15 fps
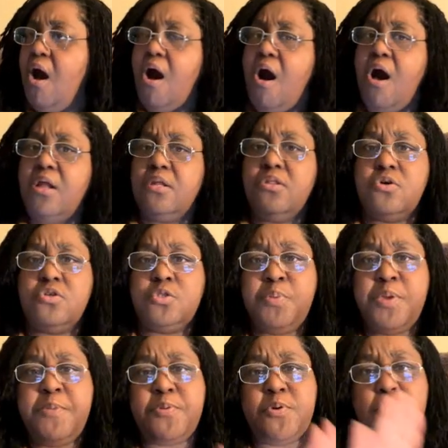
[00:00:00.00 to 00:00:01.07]
all of those
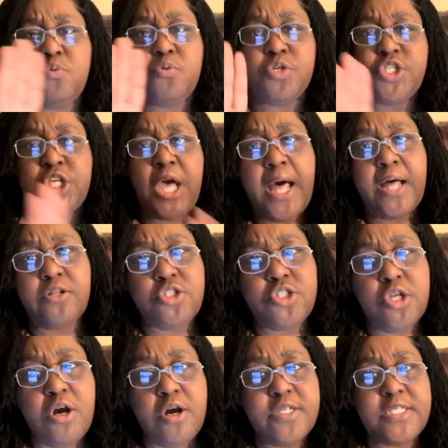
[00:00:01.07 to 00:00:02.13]
people who were child
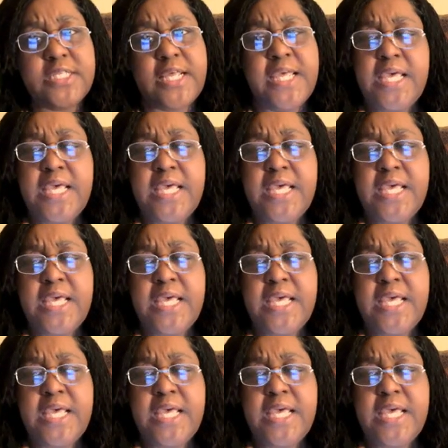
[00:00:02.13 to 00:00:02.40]
stars,